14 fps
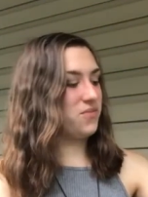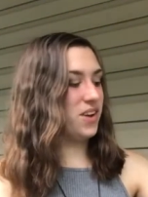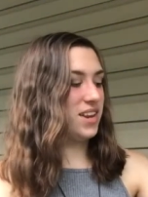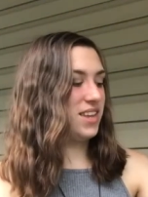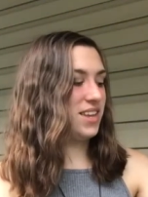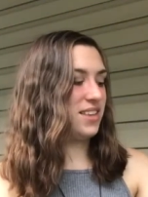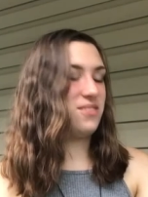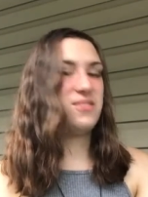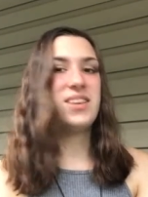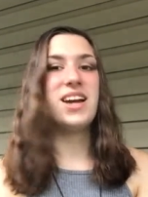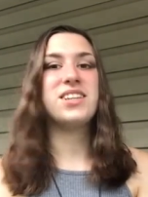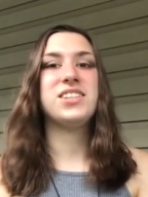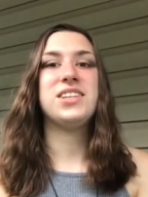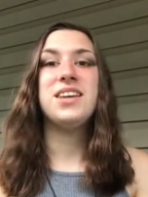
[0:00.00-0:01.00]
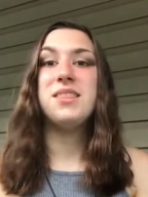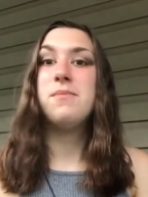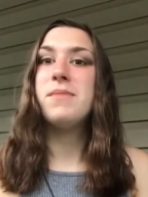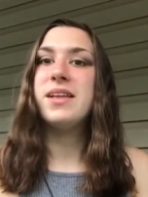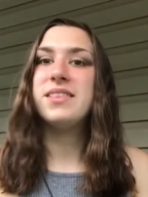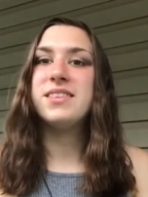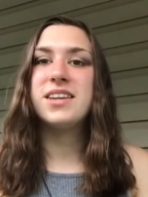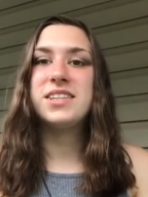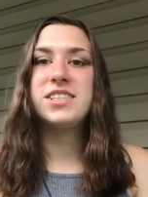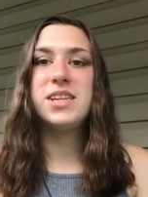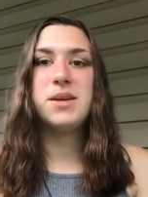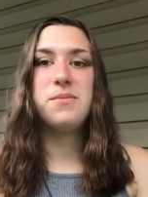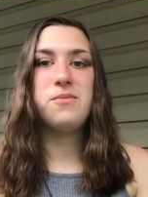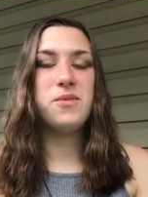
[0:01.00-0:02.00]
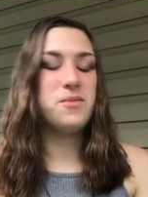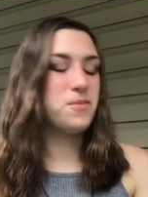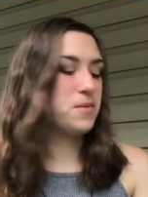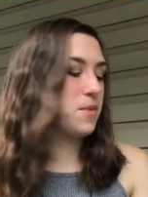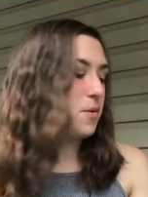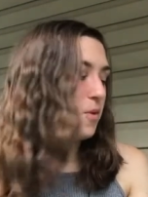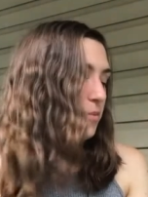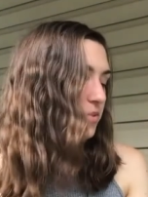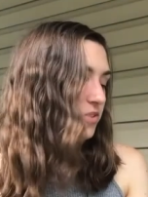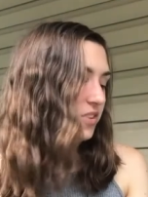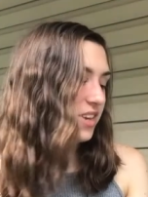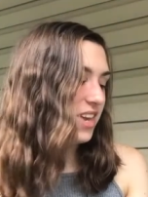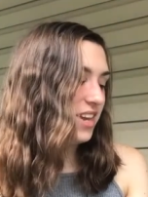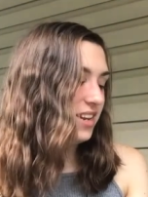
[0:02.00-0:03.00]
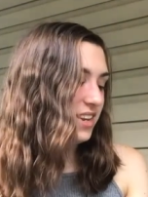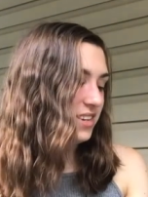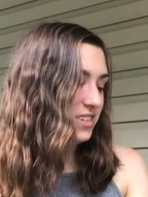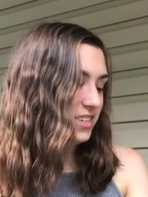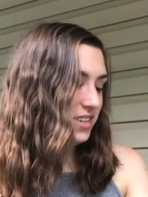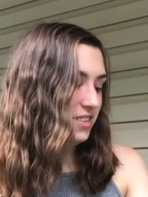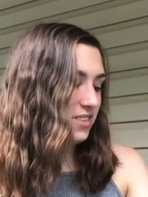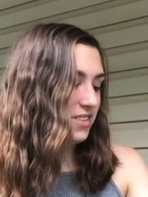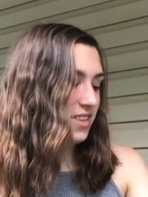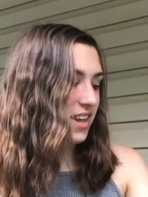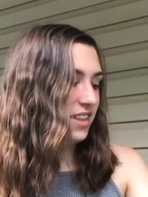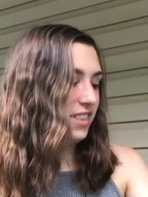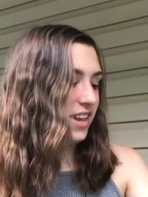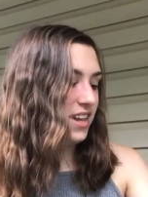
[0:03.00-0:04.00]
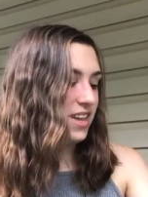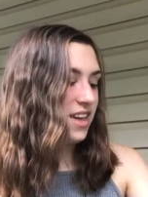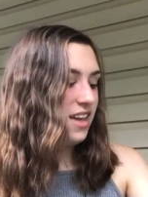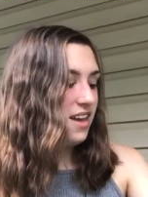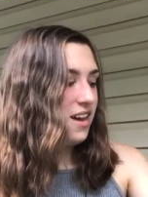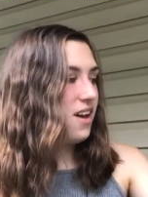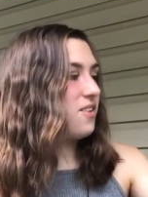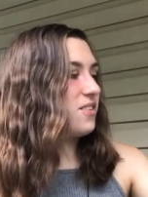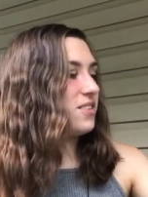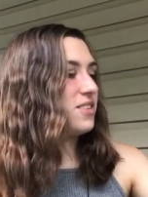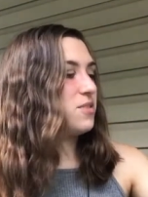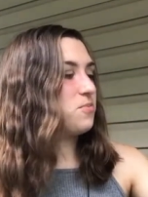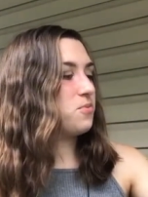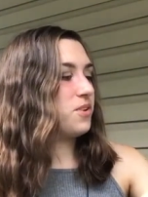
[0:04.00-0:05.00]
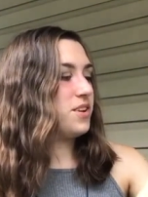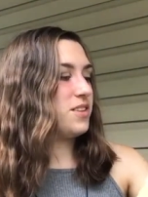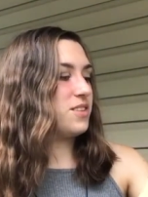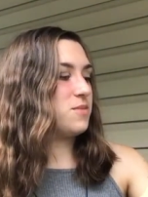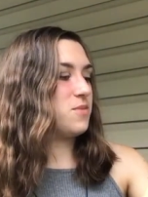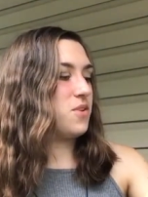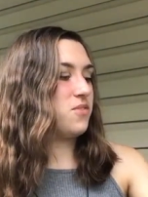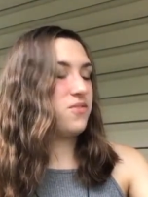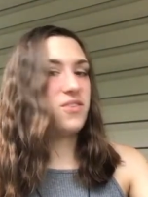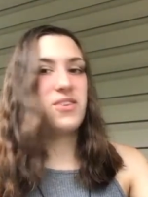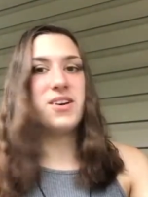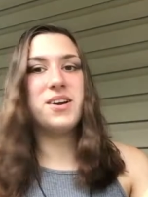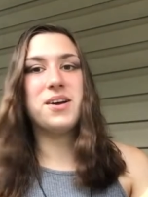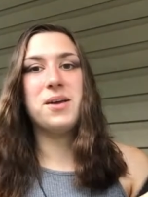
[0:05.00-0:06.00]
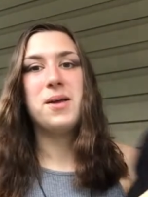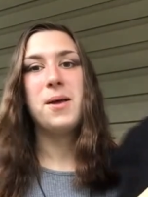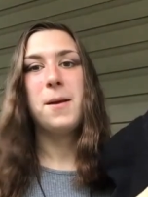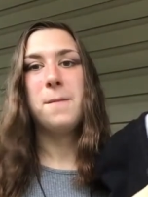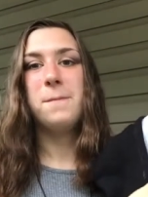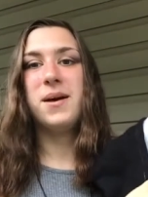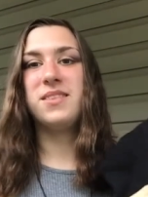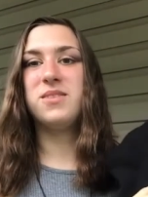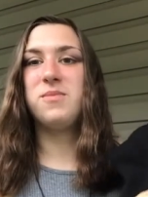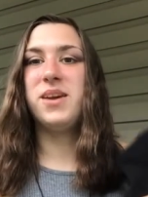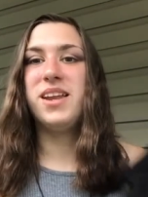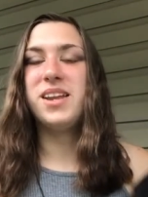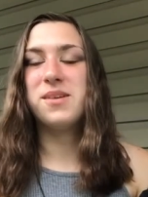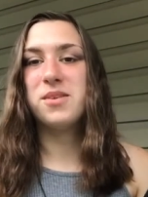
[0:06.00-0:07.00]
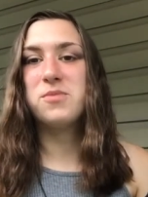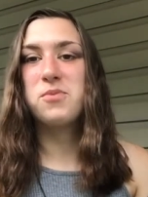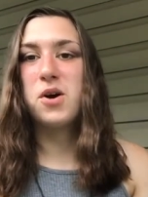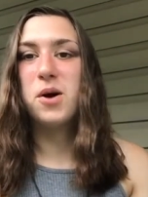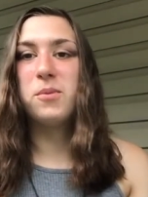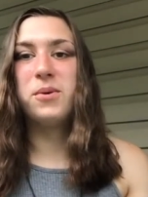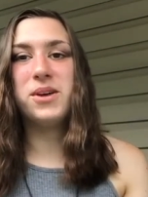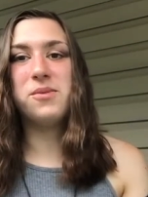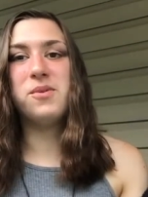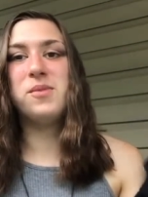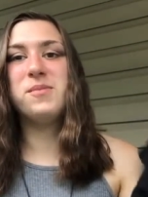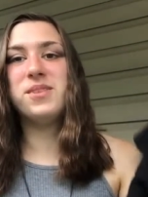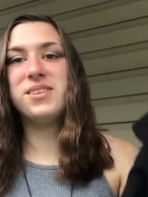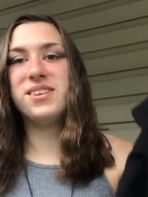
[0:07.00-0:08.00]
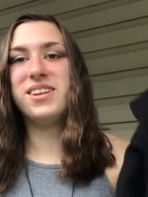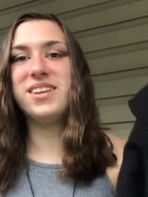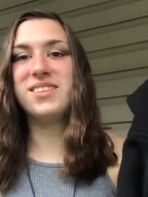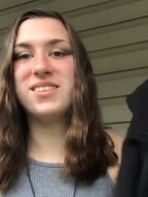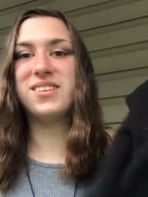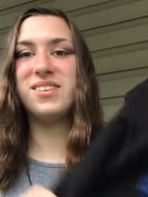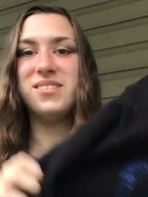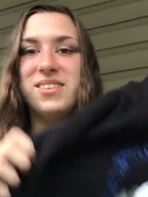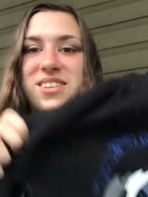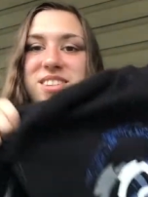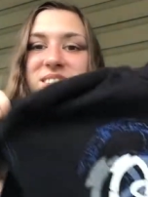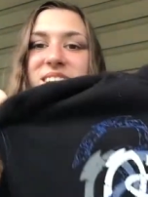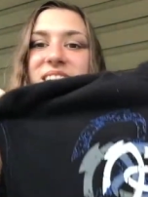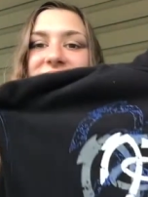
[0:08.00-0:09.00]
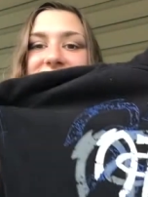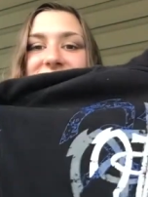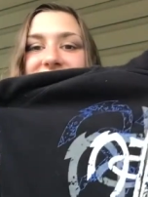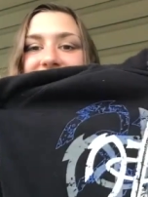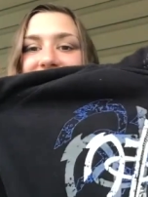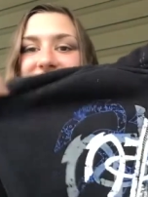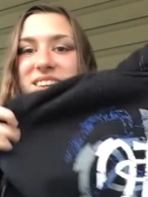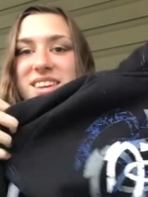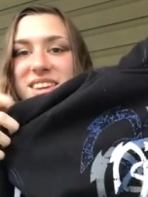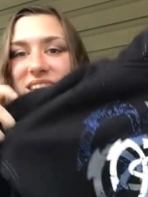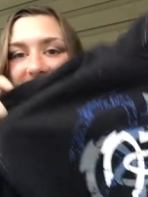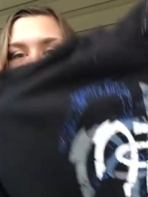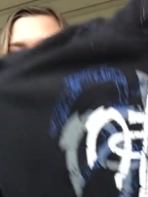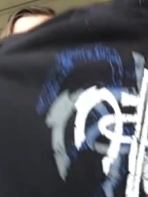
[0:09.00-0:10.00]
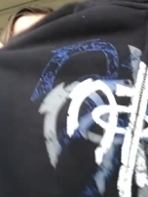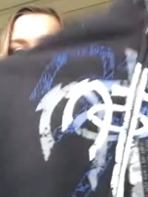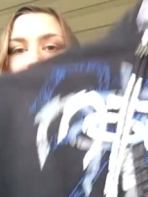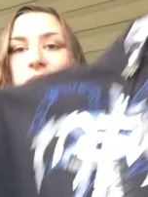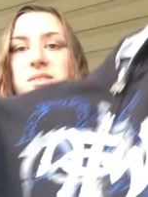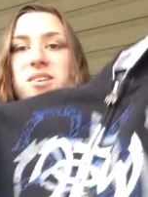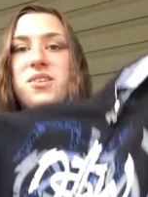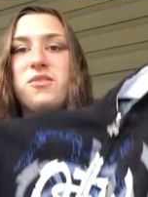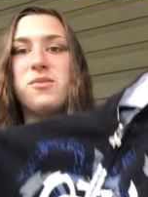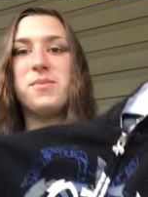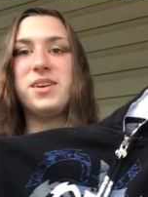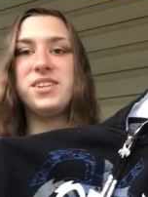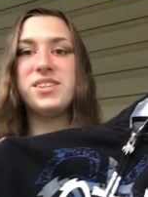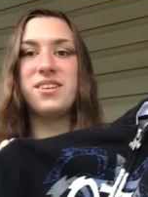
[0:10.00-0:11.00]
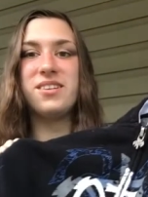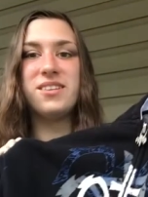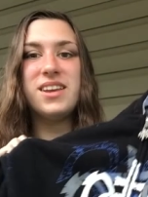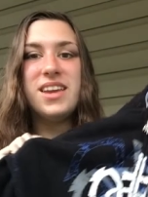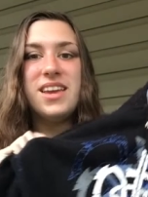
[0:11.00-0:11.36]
funny because it was actually in the men's section when my mom was looking, and she said like, oh, this is pretty small for a men's medium. It's probably a woman's hoodie, so do you want to try it? And I was like, yeah, so I put it on over my shirt,